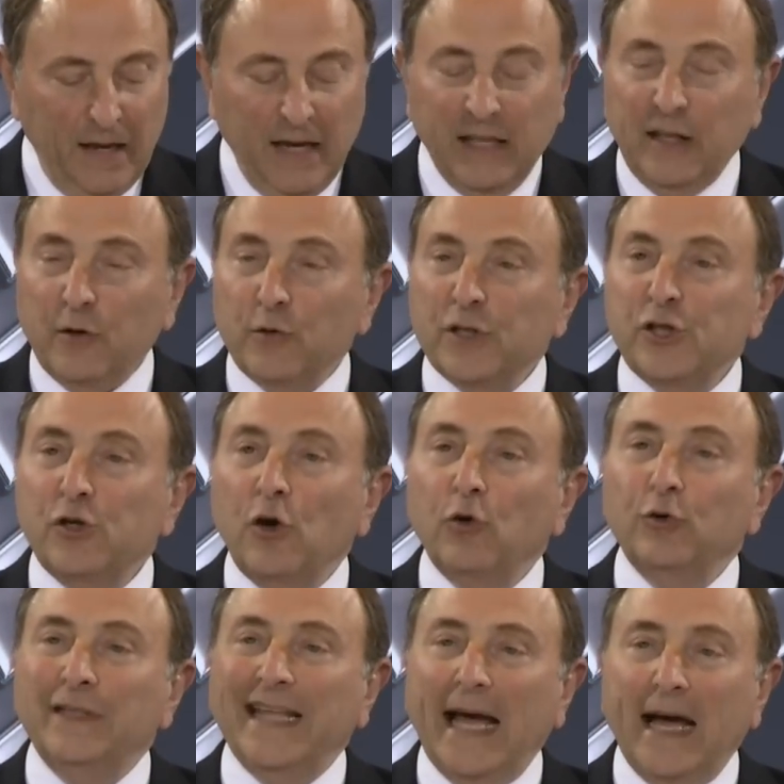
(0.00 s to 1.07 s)
And there is
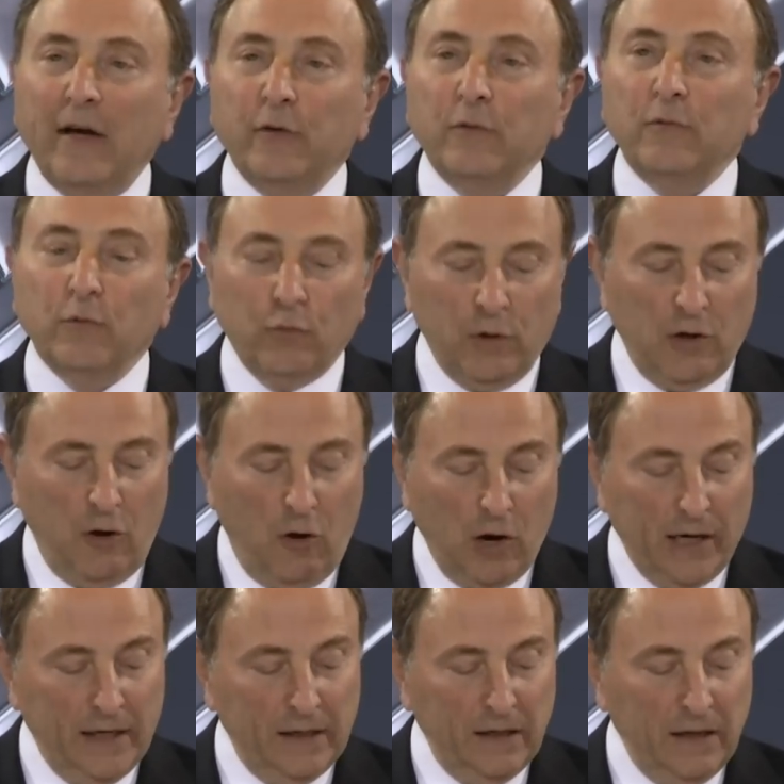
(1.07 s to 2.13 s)
no doubt
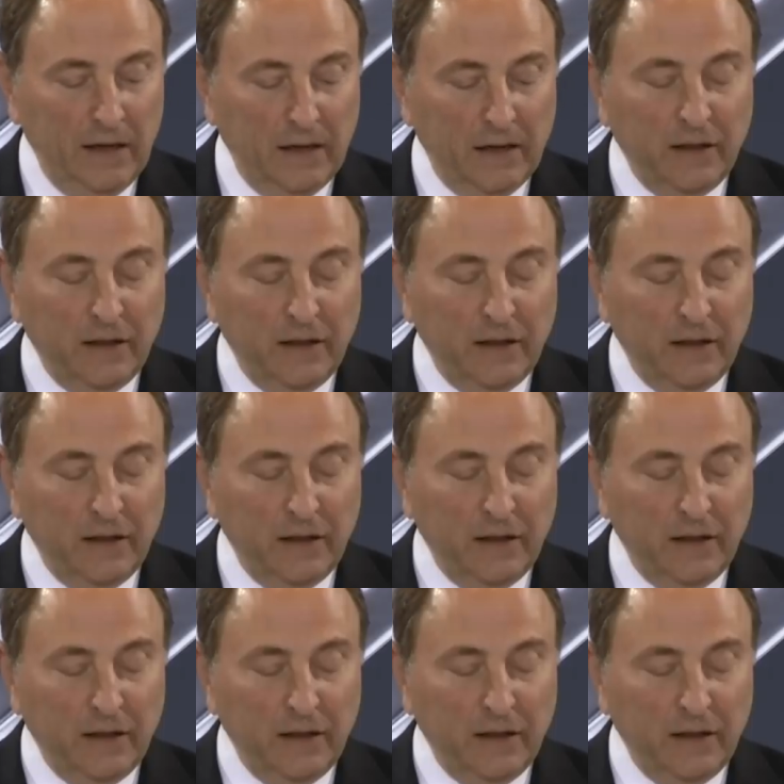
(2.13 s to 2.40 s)
regarding